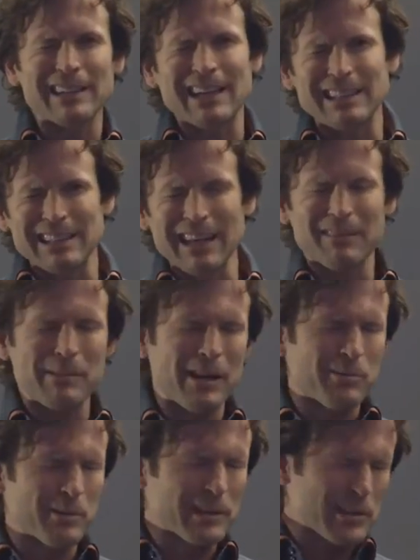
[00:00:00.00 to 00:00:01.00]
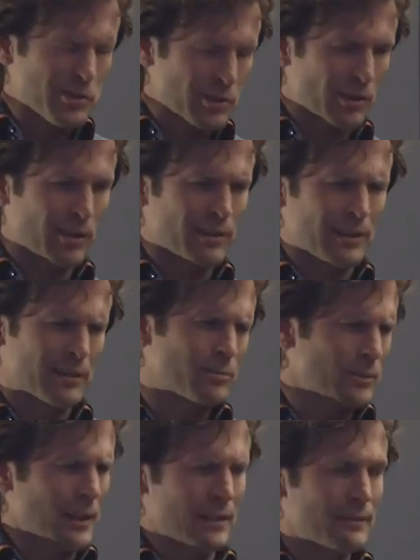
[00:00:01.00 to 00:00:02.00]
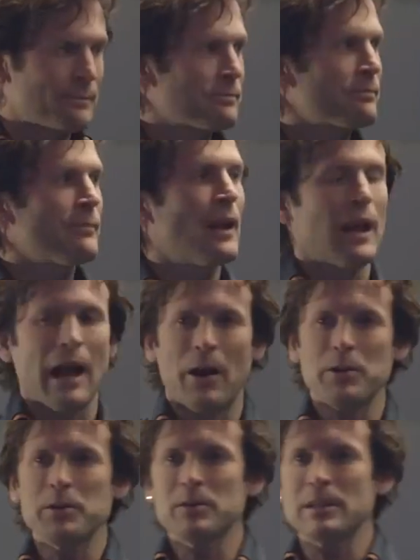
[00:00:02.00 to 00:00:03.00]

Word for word: I need, I'm not really sure. I, how do you use